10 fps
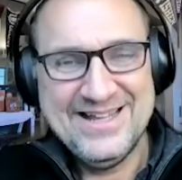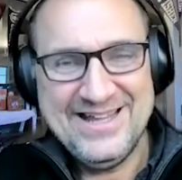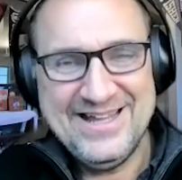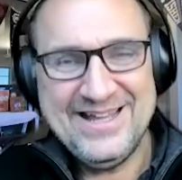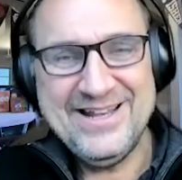
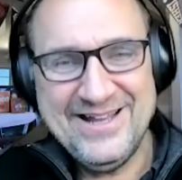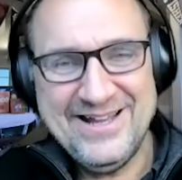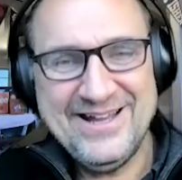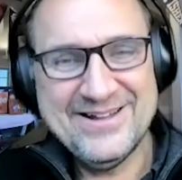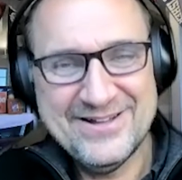
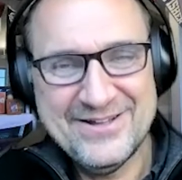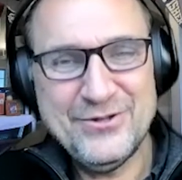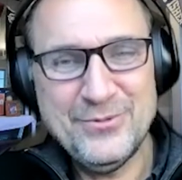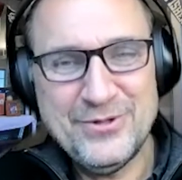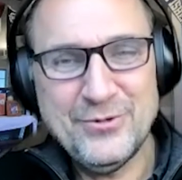and
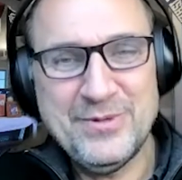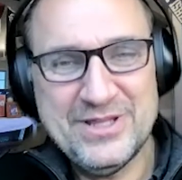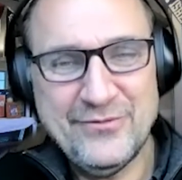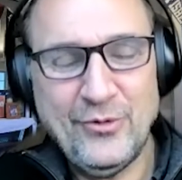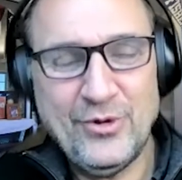you be
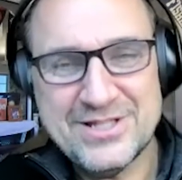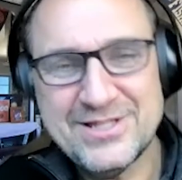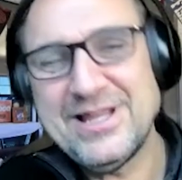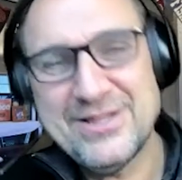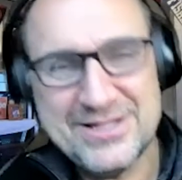the voice that
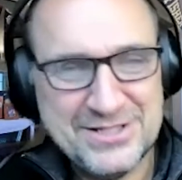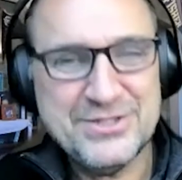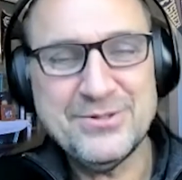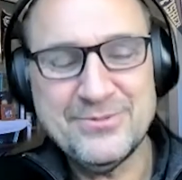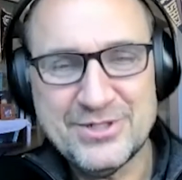they listen
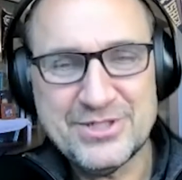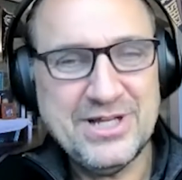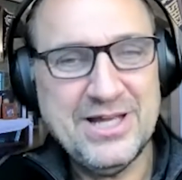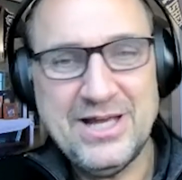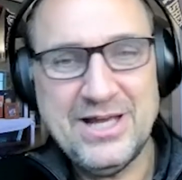to, which
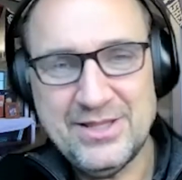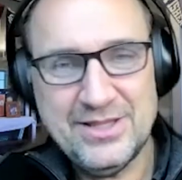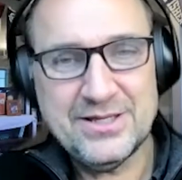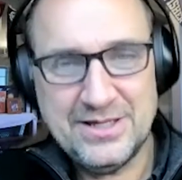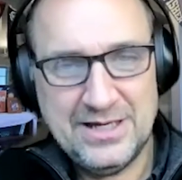I
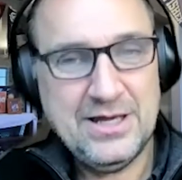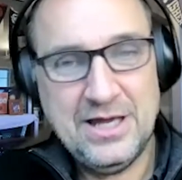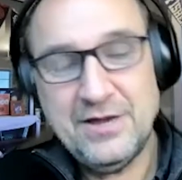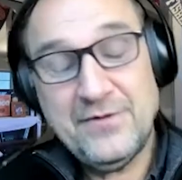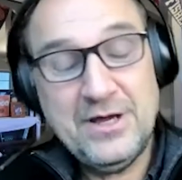think
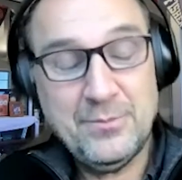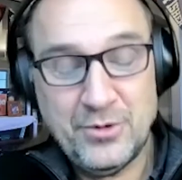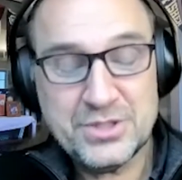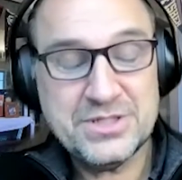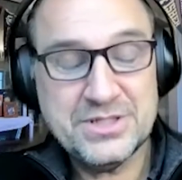I have found
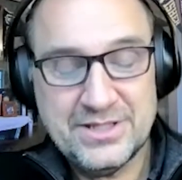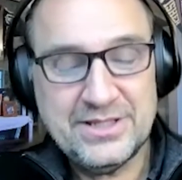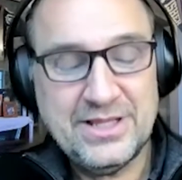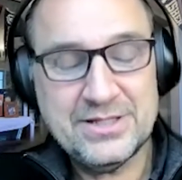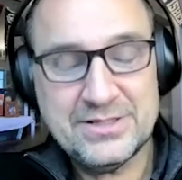personally
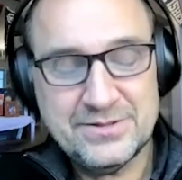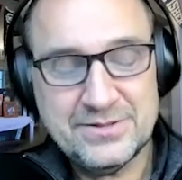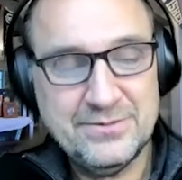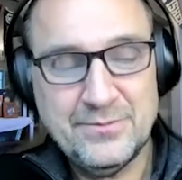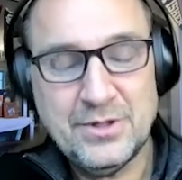that's,
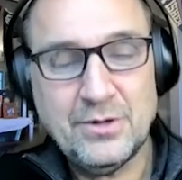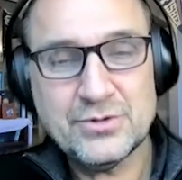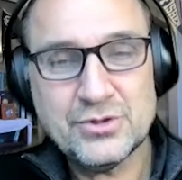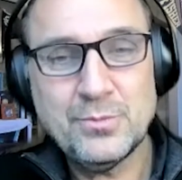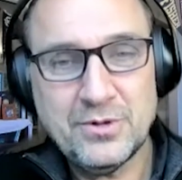you know,
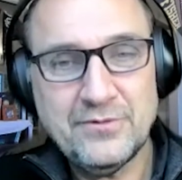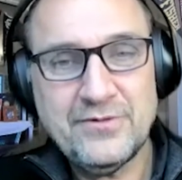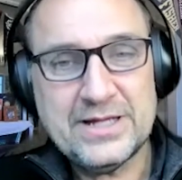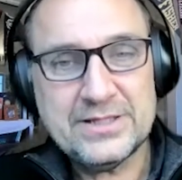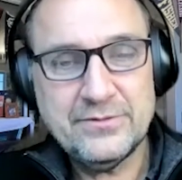super
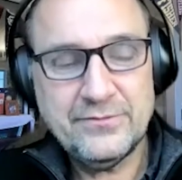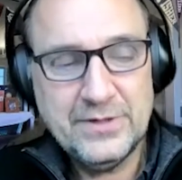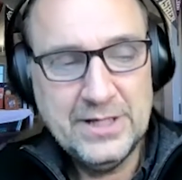effective.